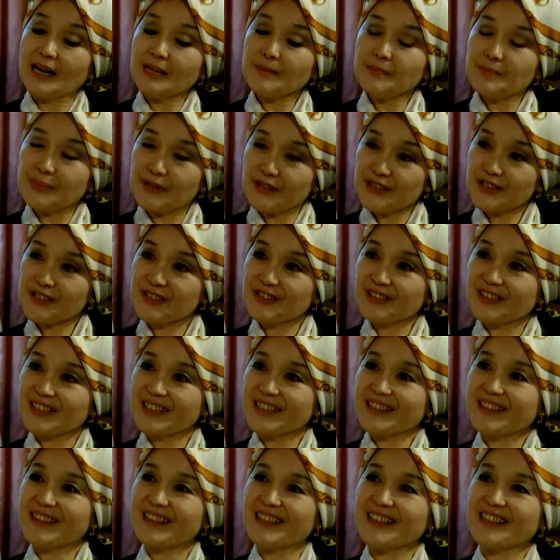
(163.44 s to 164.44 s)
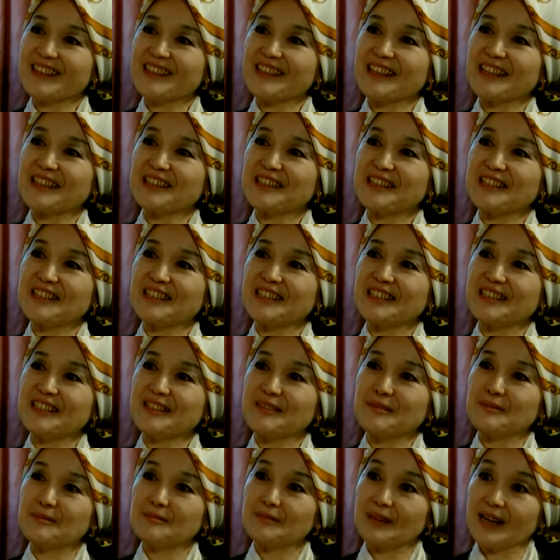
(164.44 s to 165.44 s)
personally think that
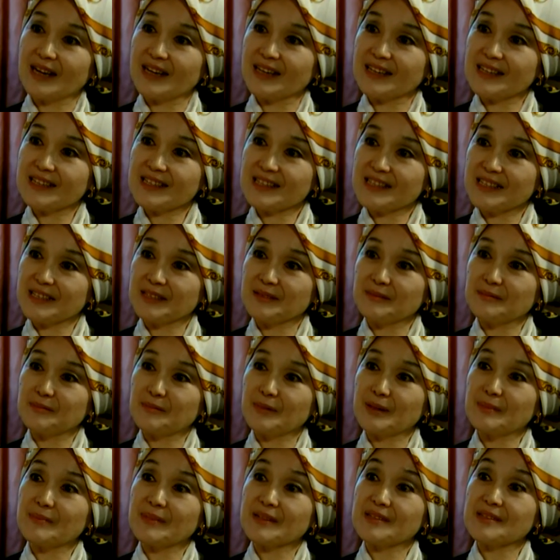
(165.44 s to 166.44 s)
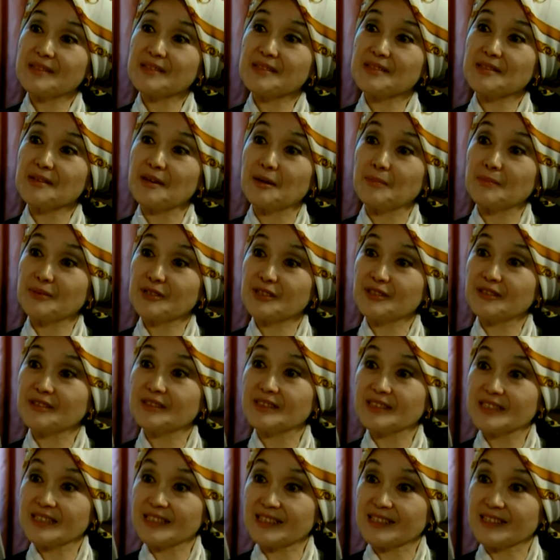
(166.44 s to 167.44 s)
the rise in women's
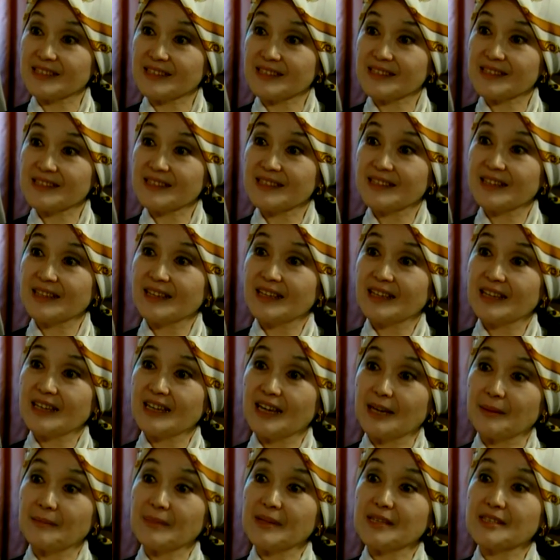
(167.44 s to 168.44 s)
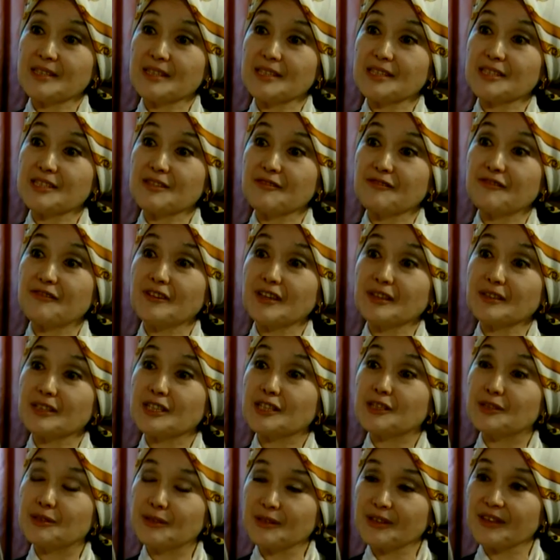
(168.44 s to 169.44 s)
opportunities is a very
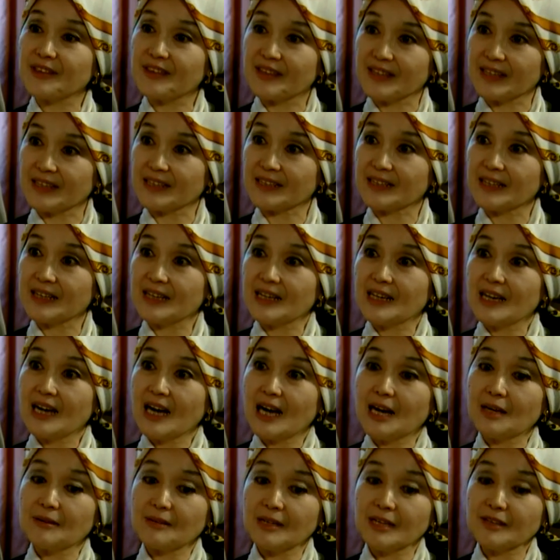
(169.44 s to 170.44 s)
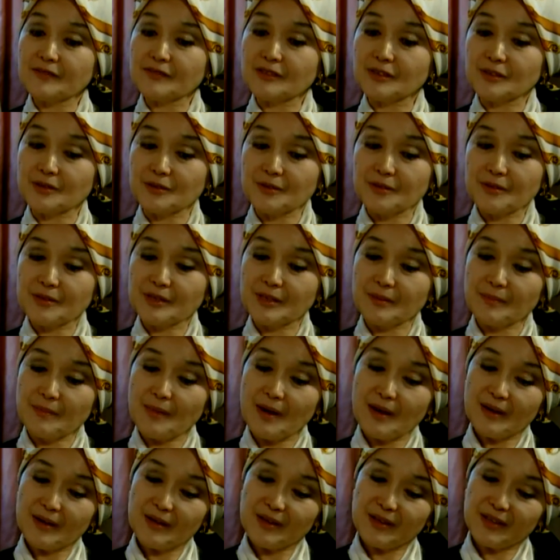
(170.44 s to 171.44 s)
good thing. However,
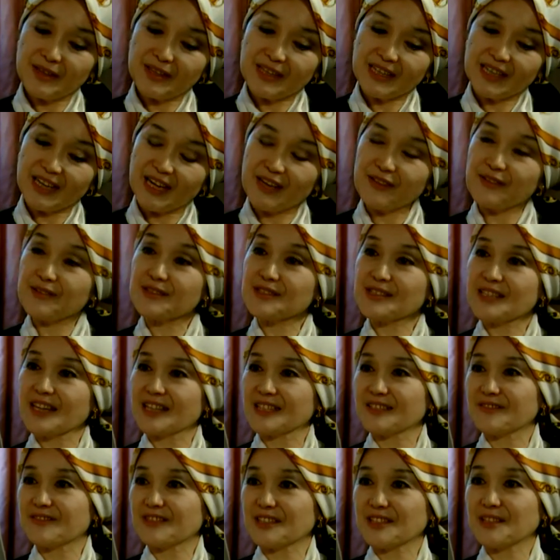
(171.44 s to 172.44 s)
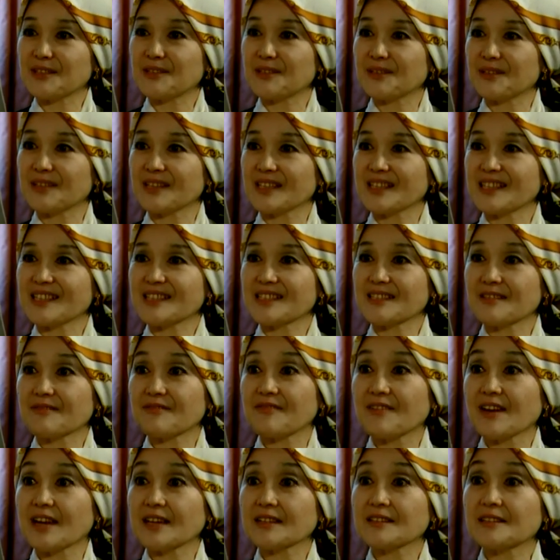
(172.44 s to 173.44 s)
the other side of the coin is the
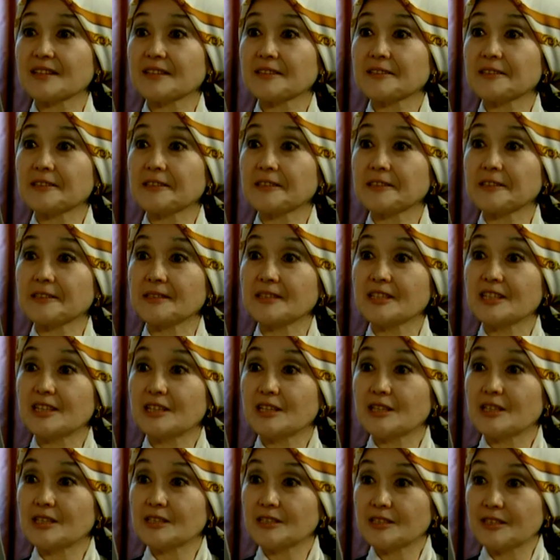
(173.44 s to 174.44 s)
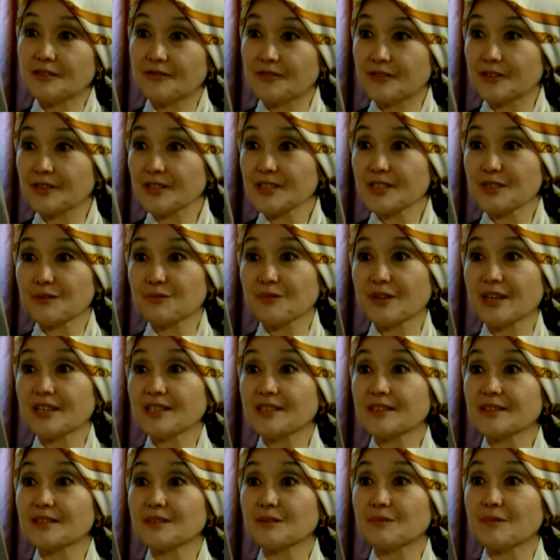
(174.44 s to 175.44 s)
fact that the divorce rate
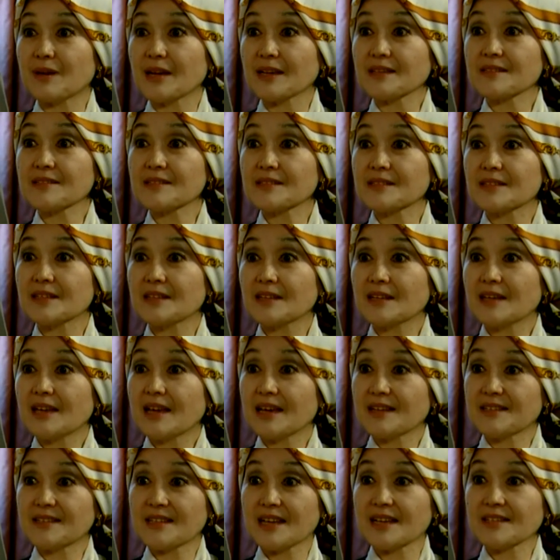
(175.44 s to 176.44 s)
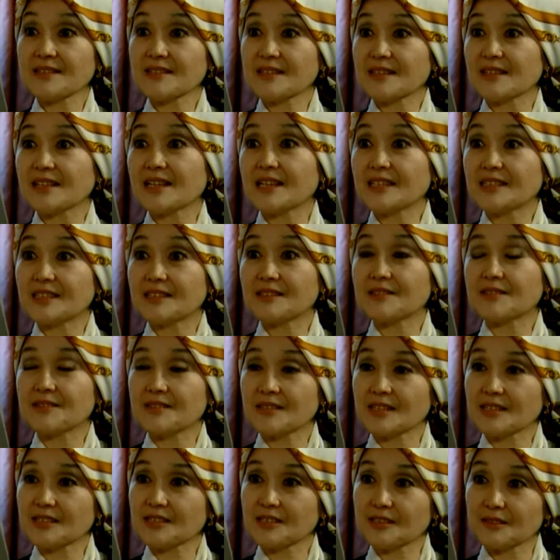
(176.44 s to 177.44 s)
in the West has escalated to
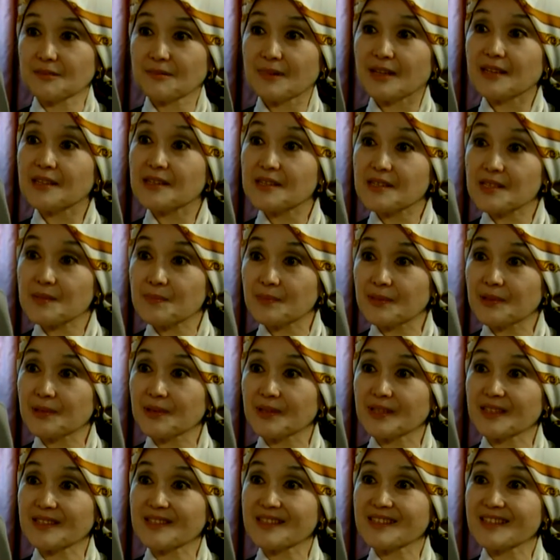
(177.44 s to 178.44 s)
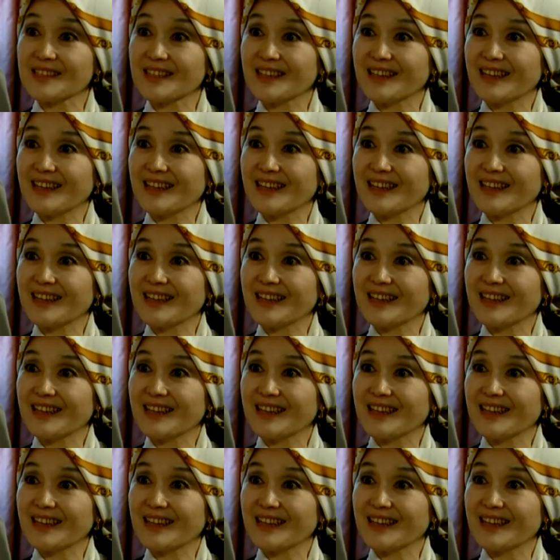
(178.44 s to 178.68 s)
such horrendous points.